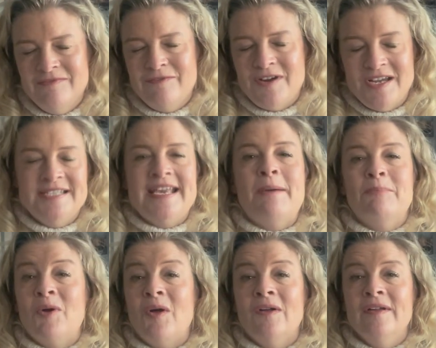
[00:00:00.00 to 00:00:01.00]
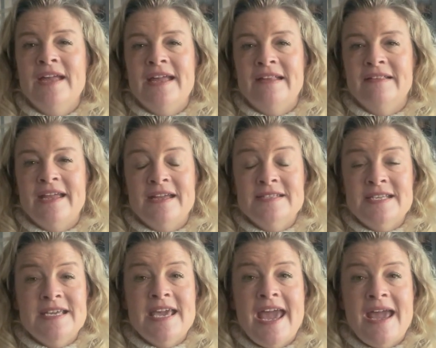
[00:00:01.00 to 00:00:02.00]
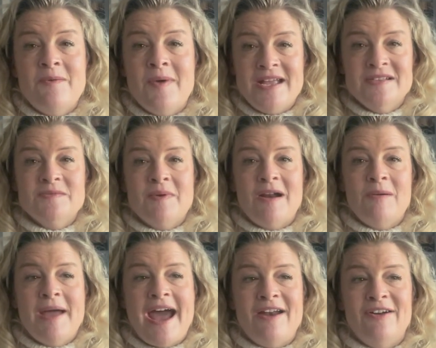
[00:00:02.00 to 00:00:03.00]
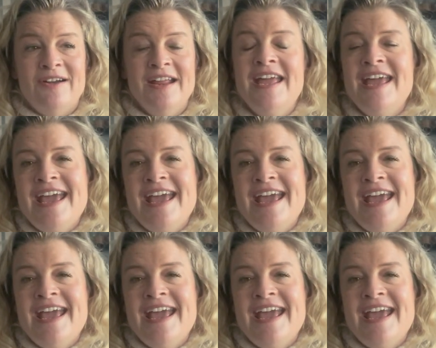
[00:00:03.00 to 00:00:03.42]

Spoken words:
for example, in like a DK weight sweater pattern.